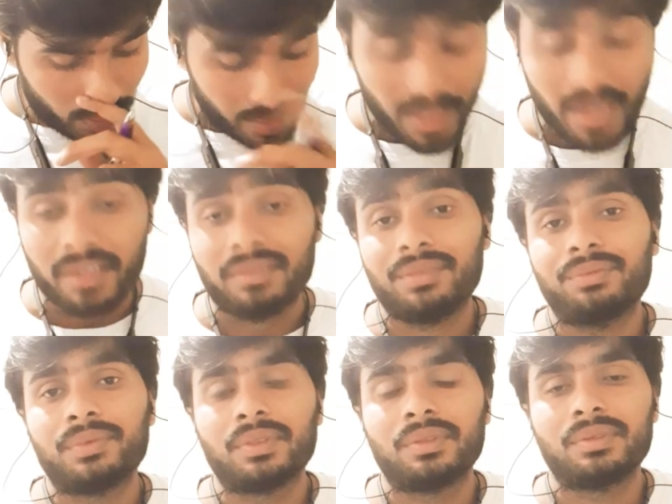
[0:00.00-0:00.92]
And
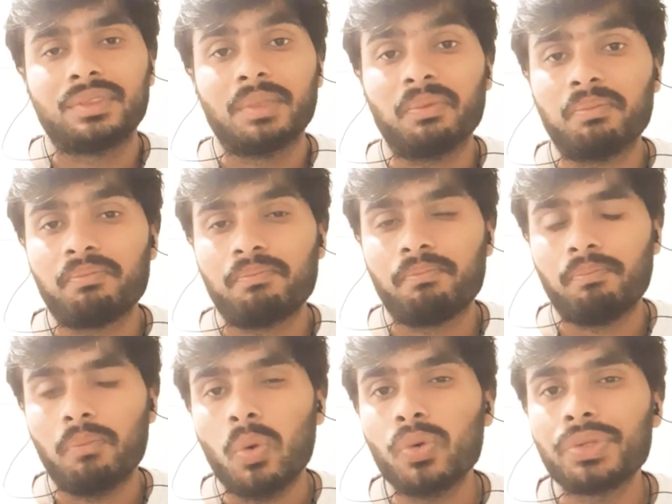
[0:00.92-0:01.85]
the
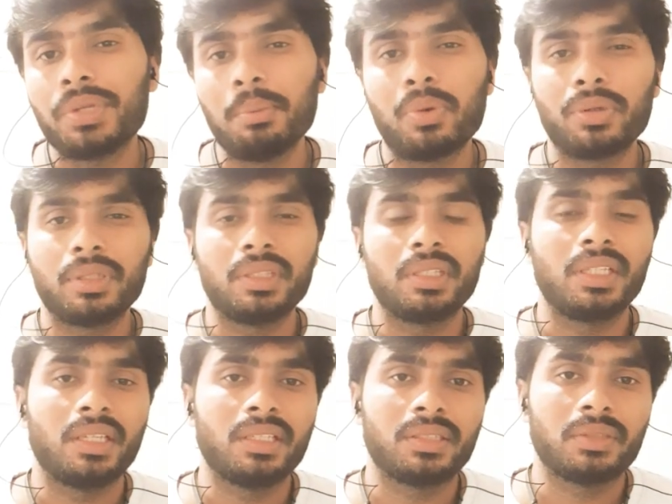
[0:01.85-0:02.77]
most important
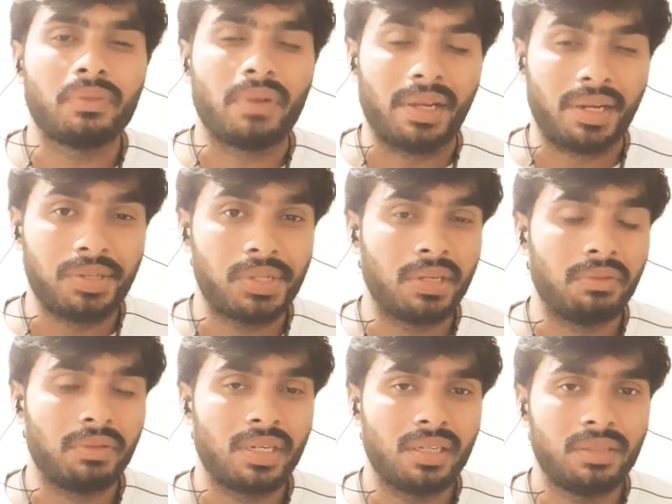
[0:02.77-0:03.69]
thing is financial
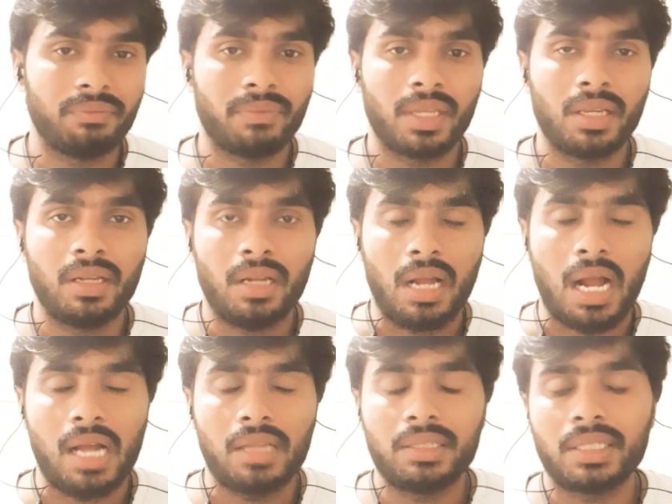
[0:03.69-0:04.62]
one.
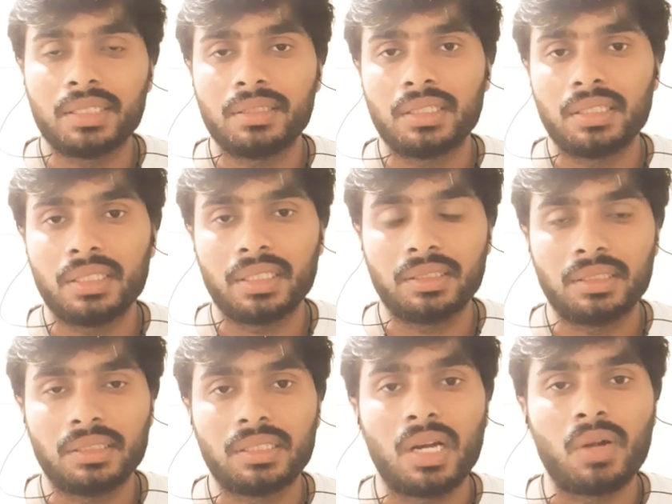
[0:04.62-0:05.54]
As a consultant
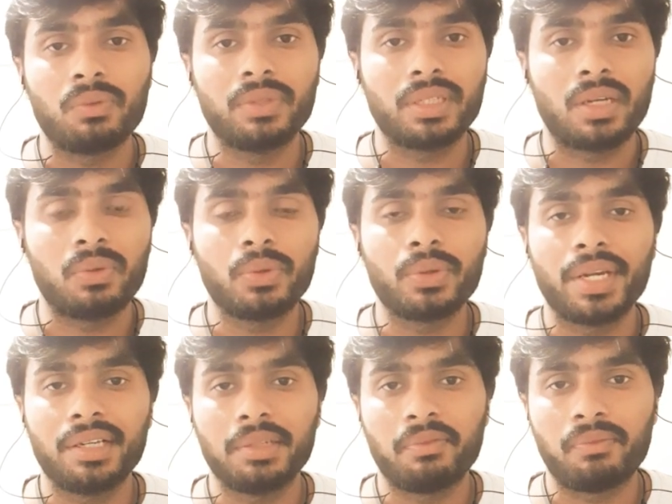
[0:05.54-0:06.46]
is how to
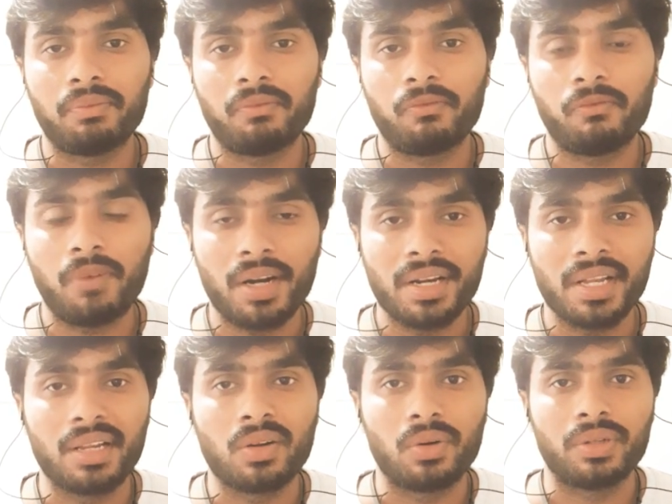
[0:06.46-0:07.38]
get a
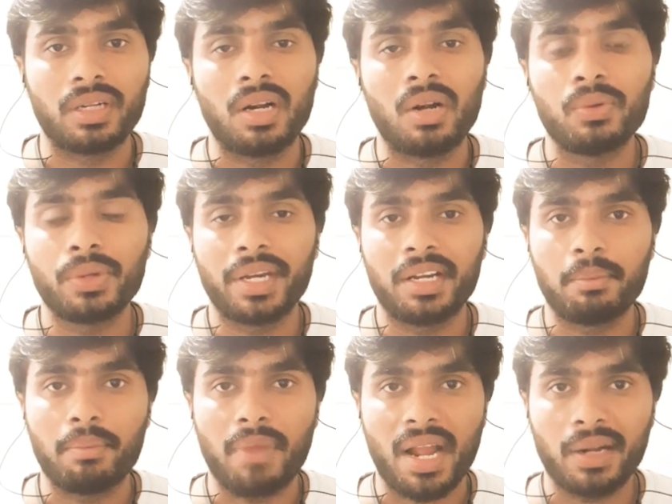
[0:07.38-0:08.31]
funding or how to get a
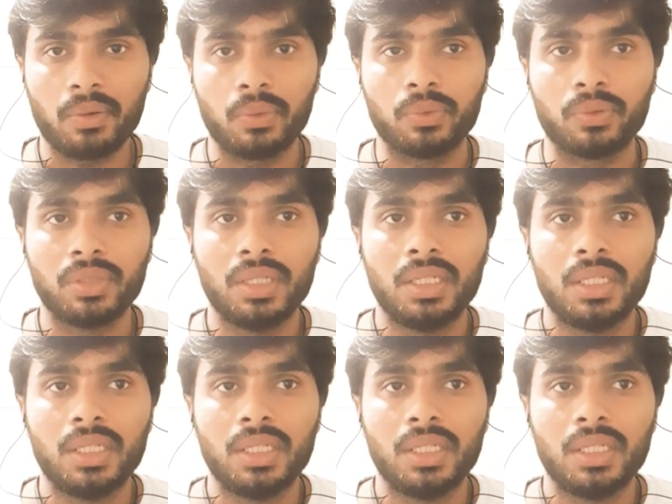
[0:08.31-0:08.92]
bank loan.